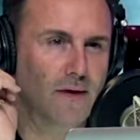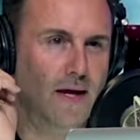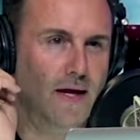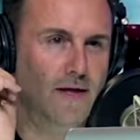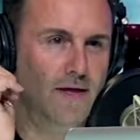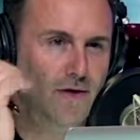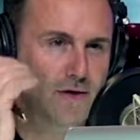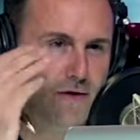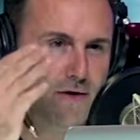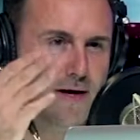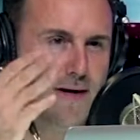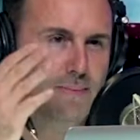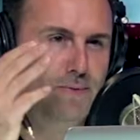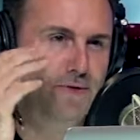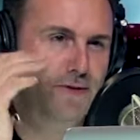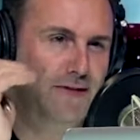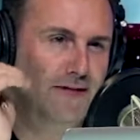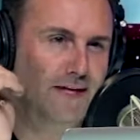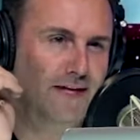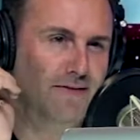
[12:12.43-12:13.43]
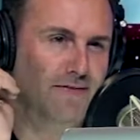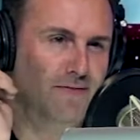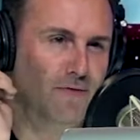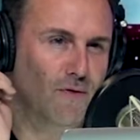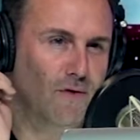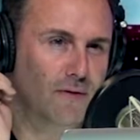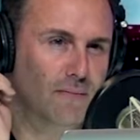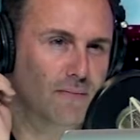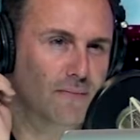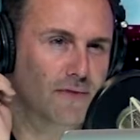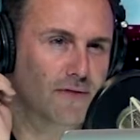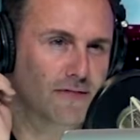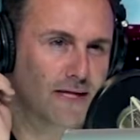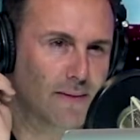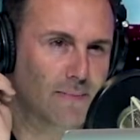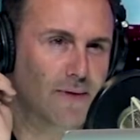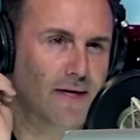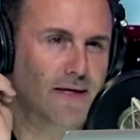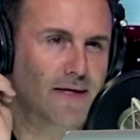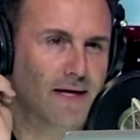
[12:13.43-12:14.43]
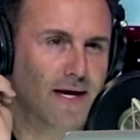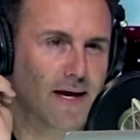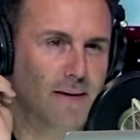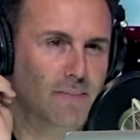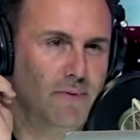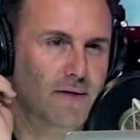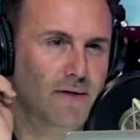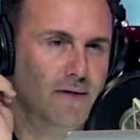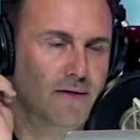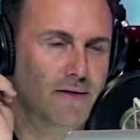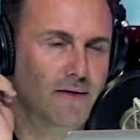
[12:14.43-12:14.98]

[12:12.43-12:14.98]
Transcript: and you're able to get it for them. Does that make you happy?